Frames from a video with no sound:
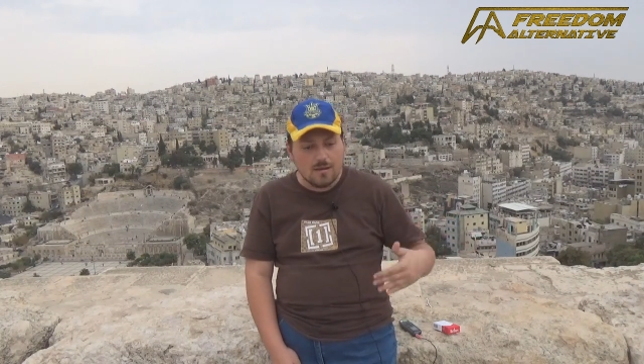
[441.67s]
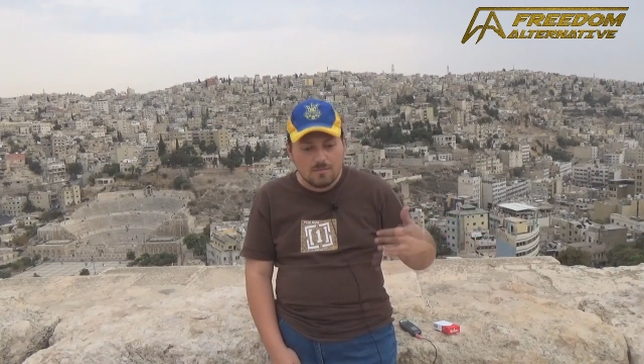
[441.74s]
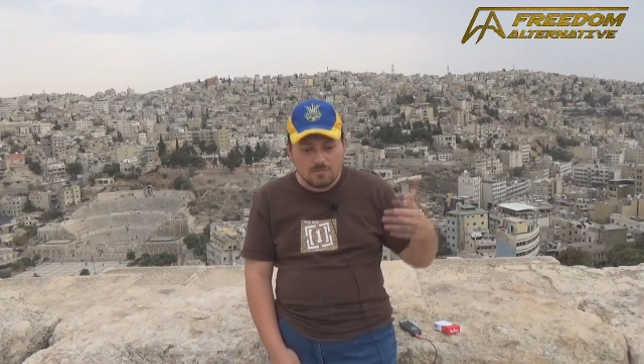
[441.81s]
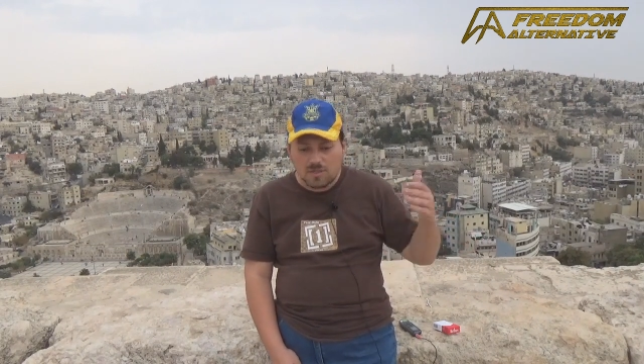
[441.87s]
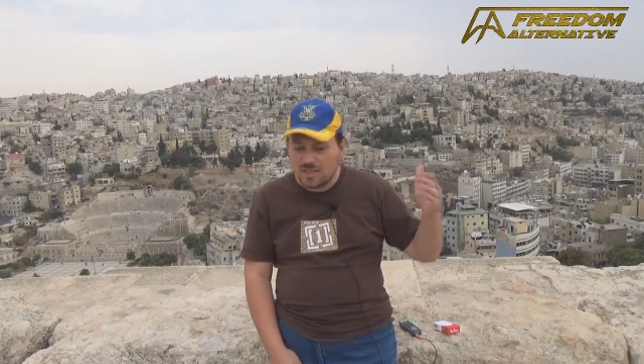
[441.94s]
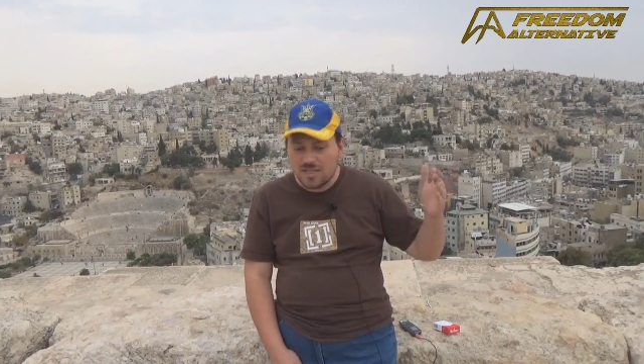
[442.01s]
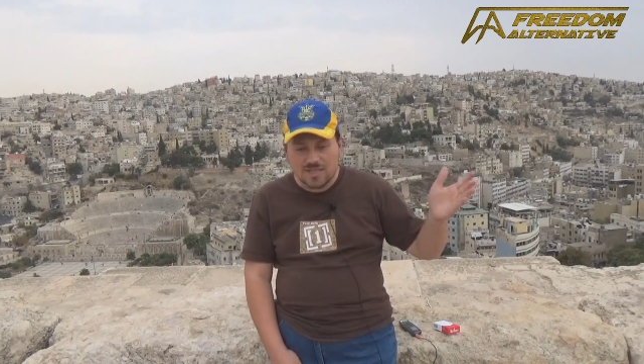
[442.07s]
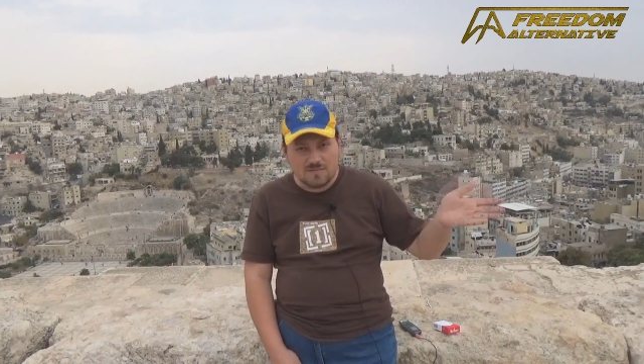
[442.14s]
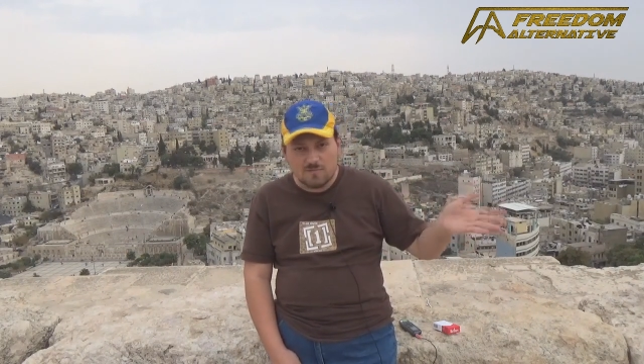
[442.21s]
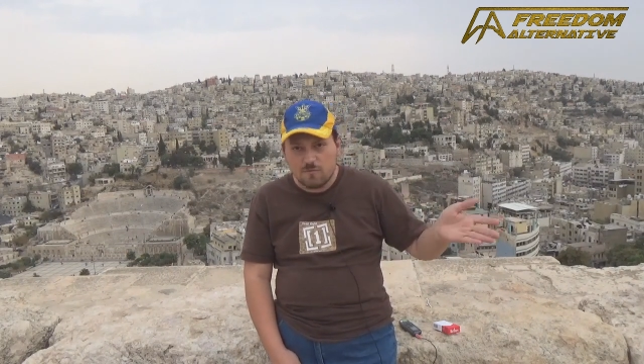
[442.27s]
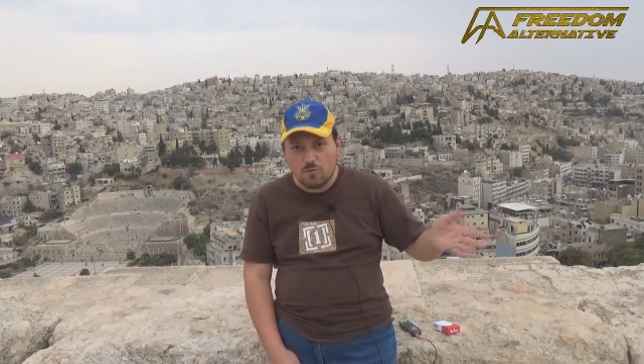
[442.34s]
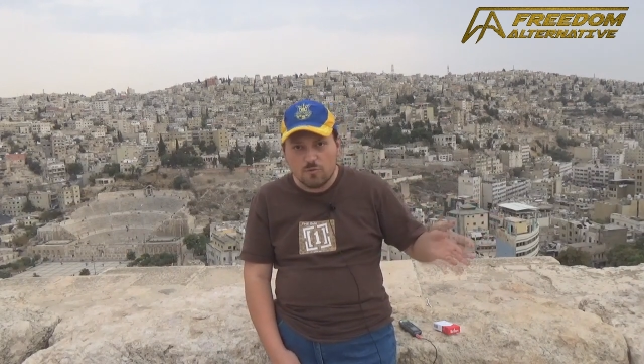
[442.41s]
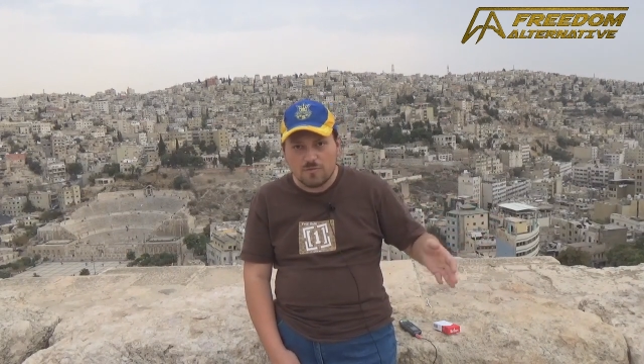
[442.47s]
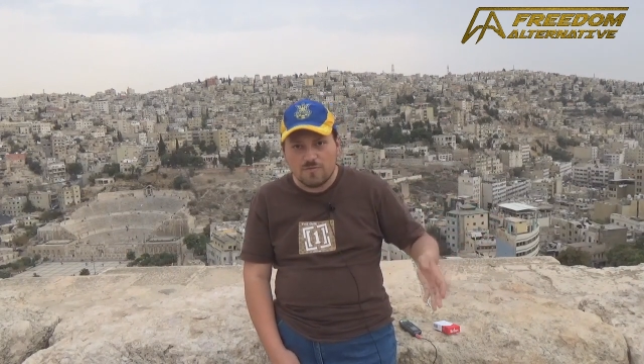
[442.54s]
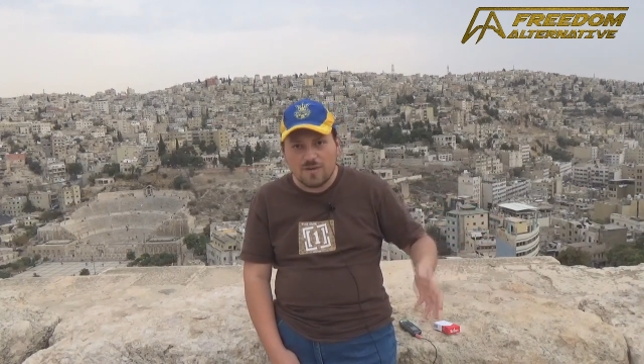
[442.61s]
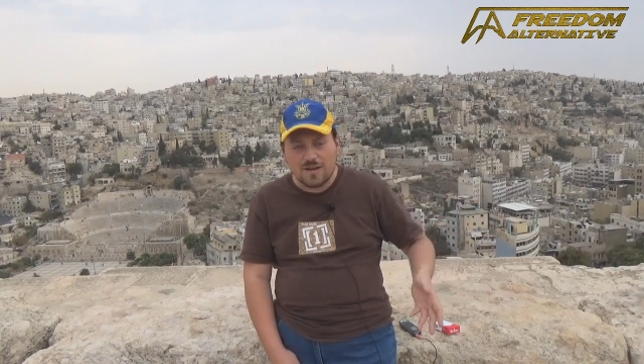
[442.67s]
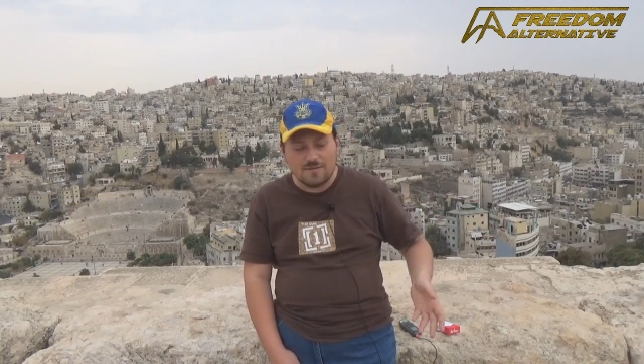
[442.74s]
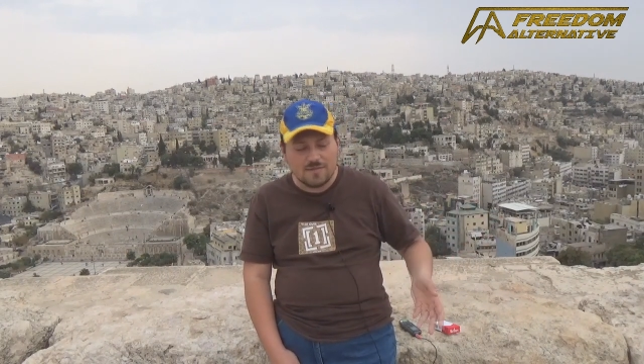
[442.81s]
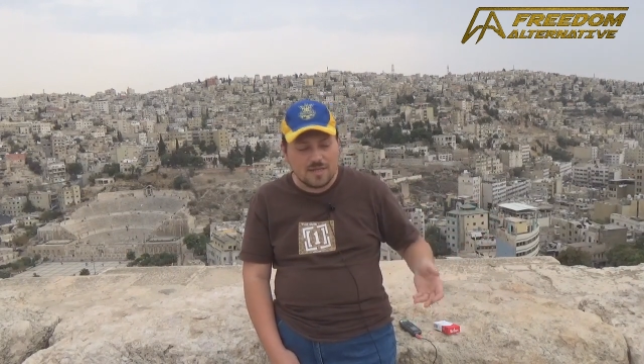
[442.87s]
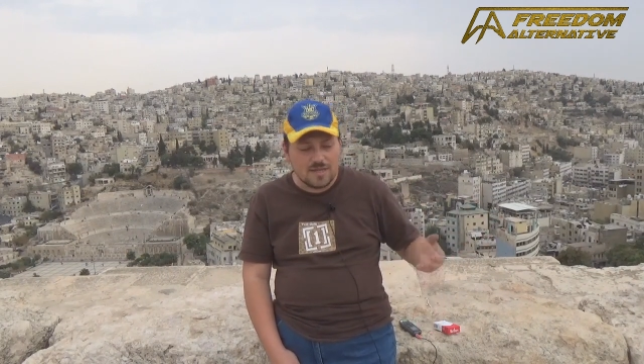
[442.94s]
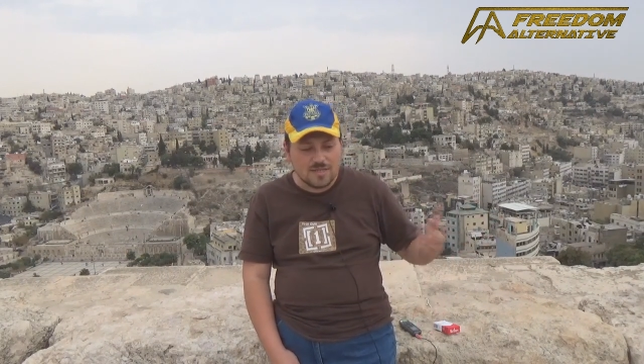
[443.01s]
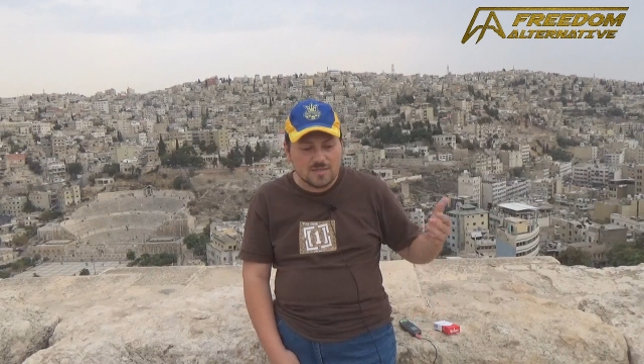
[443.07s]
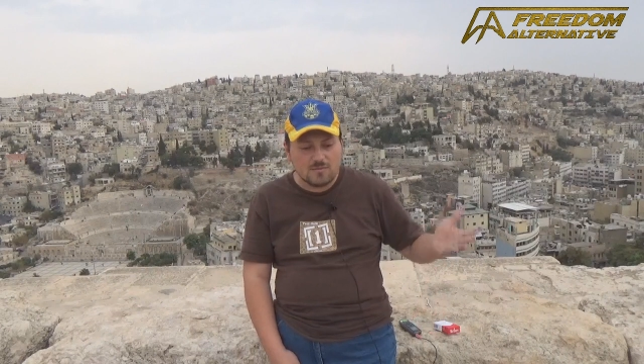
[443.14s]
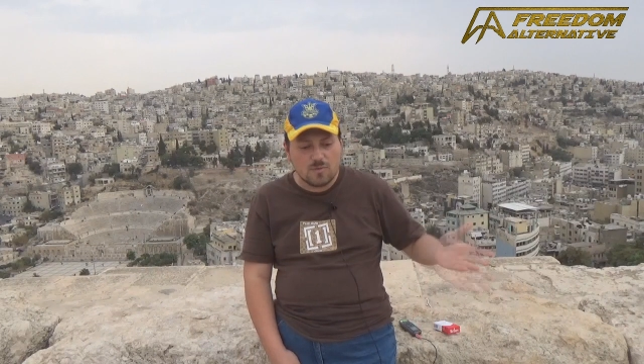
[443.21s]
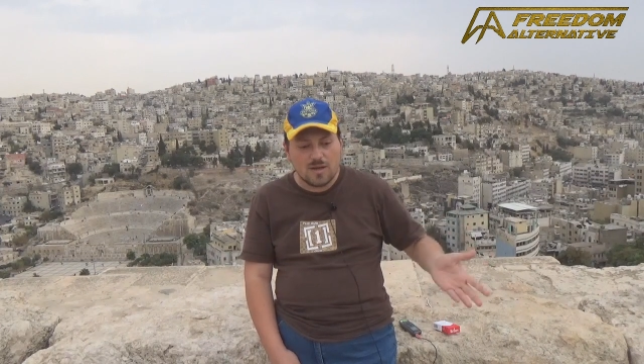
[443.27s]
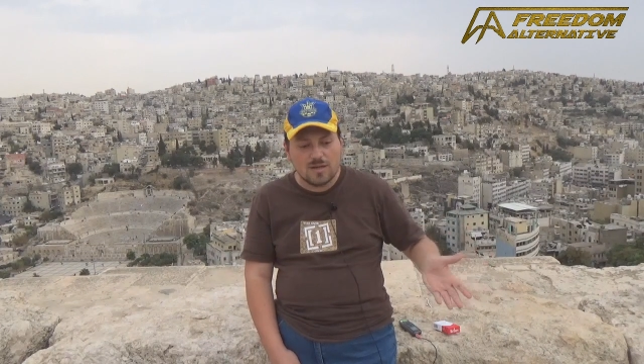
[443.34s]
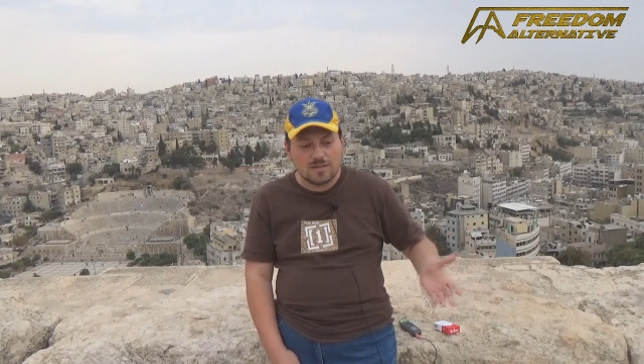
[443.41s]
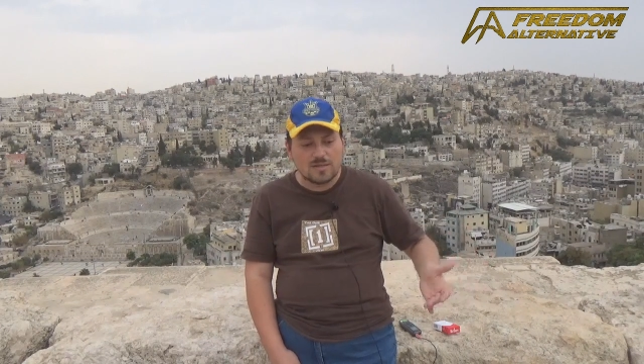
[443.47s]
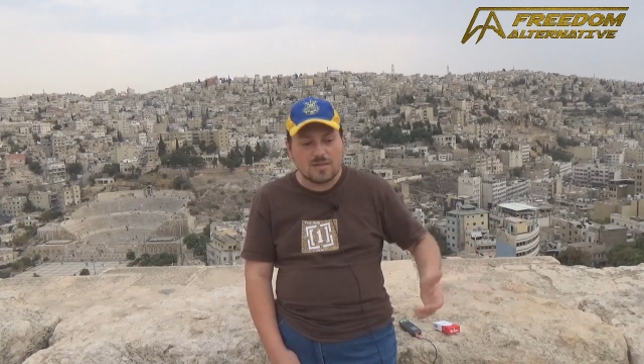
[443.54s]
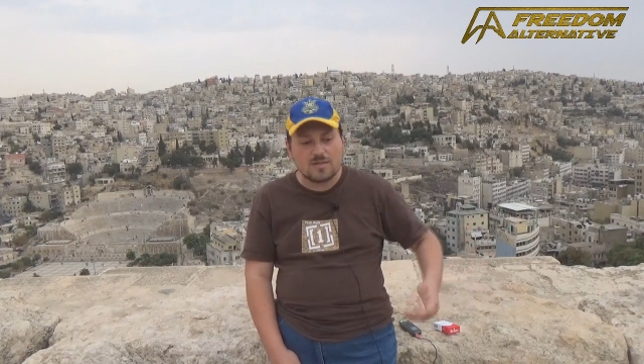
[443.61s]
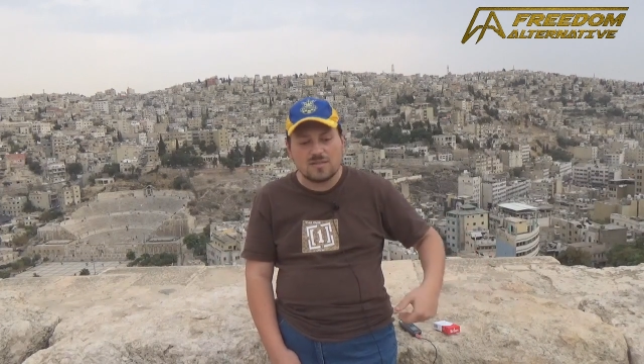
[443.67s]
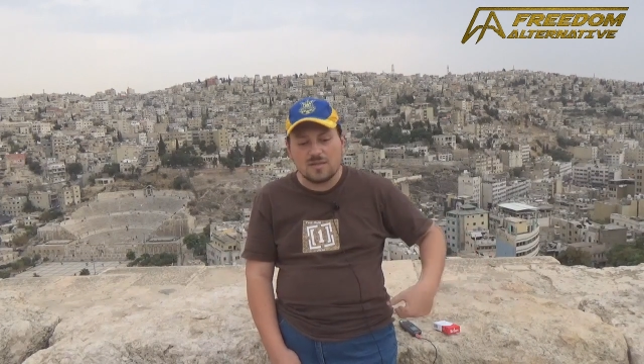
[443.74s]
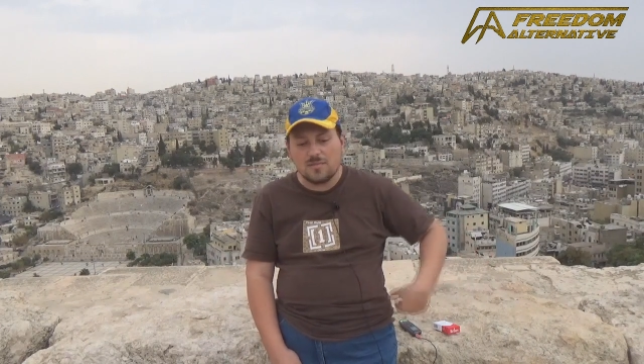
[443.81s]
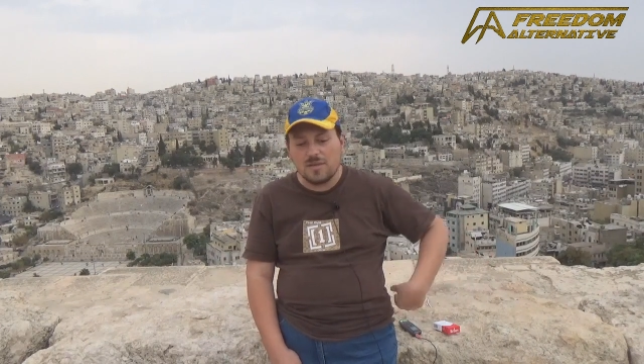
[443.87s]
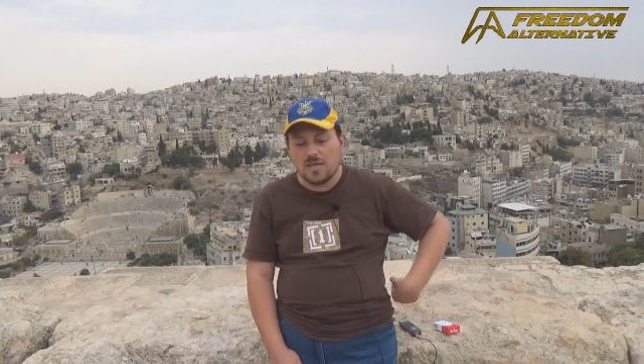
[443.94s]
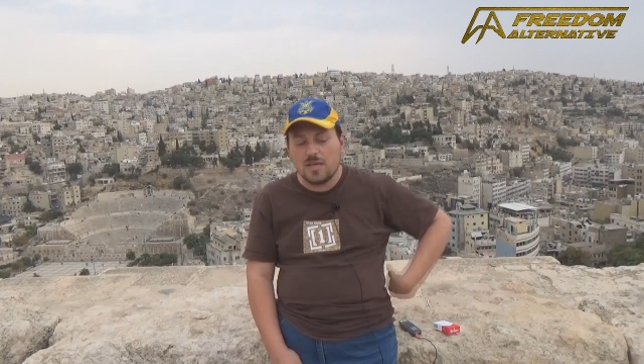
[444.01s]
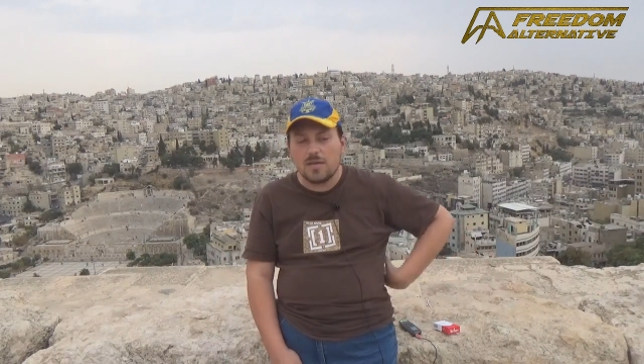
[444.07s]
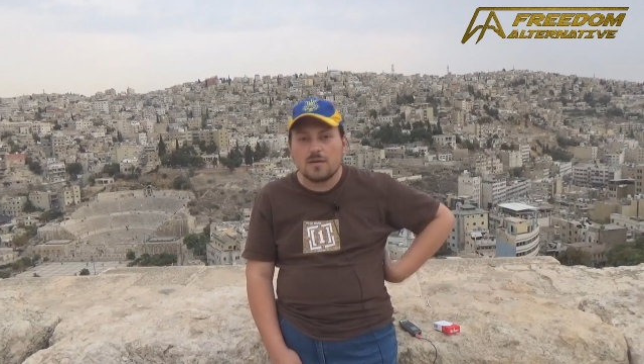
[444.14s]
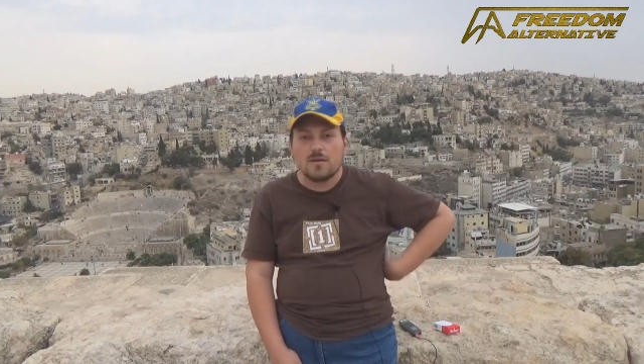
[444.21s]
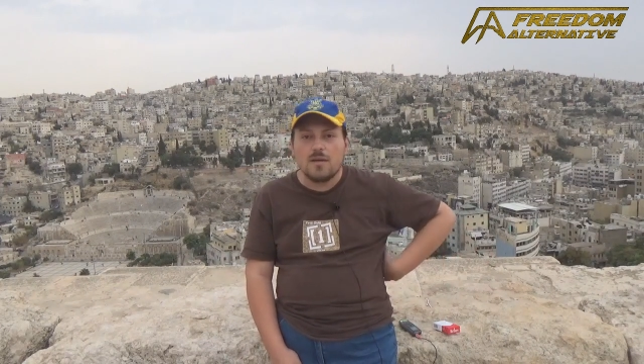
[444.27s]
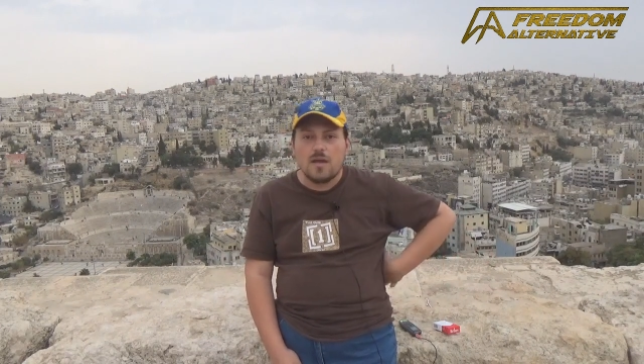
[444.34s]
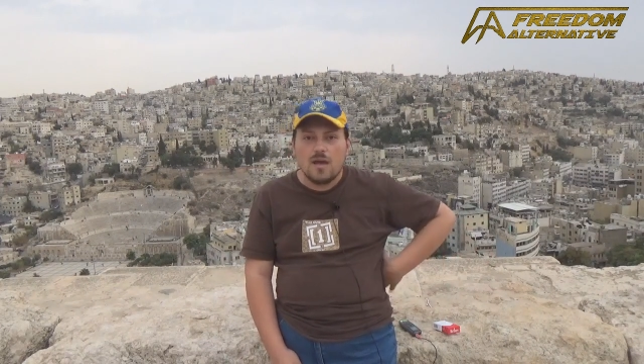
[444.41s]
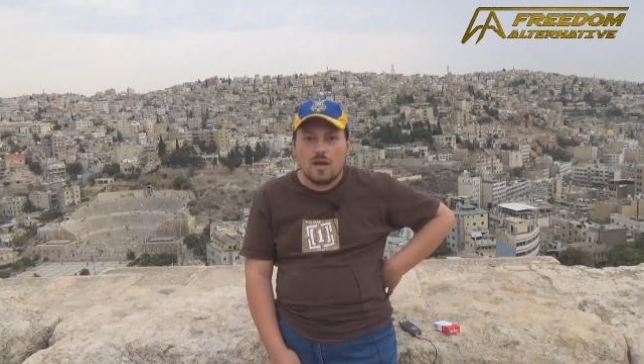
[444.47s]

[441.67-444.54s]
in the next four or five days, while I'll still be here,